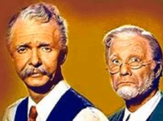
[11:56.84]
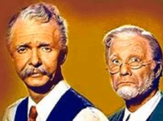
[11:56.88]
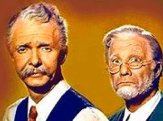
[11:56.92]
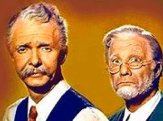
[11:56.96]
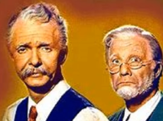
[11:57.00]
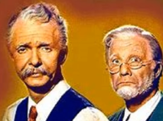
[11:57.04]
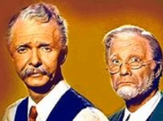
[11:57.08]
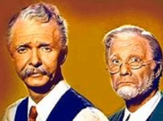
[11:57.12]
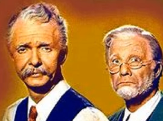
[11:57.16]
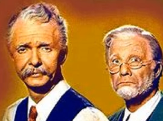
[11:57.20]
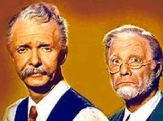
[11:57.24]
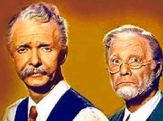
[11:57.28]

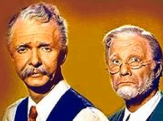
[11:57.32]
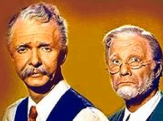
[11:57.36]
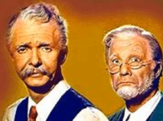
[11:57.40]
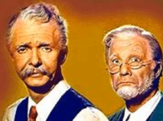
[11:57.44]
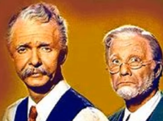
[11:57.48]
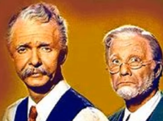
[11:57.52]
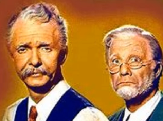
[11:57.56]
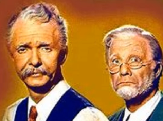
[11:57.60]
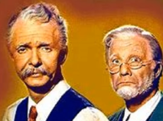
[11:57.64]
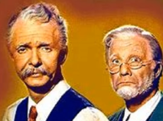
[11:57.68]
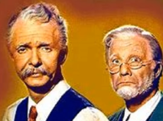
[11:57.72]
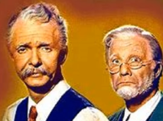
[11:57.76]

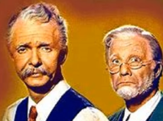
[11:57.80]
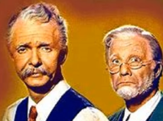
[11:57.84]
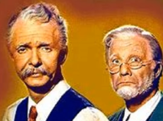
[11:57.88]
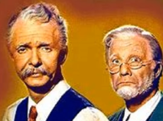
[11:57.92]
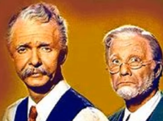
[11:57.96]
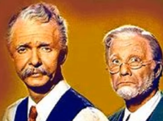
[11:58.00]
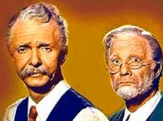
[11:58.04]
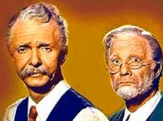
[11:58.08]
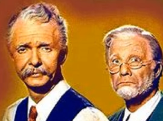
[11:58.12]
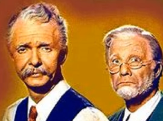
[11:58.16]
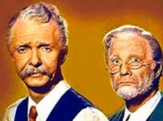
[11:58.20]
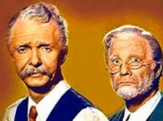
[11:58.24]

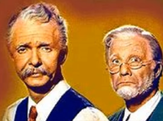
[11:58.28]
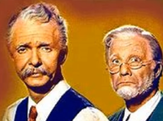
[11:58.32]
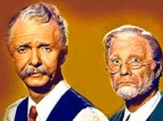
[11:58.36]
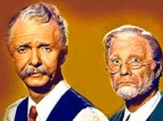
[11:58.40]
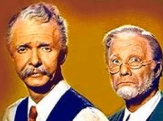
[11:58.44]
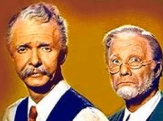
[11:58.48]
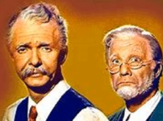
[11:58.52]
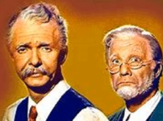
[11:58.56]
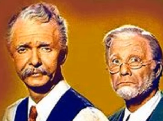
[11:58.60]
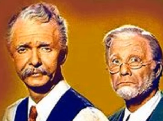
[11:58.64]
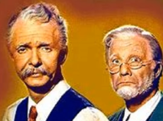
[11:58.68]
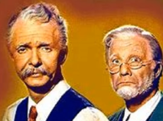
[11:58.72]

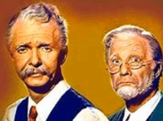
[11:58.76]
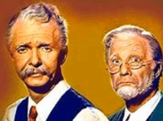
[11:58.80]
Nobody speaks.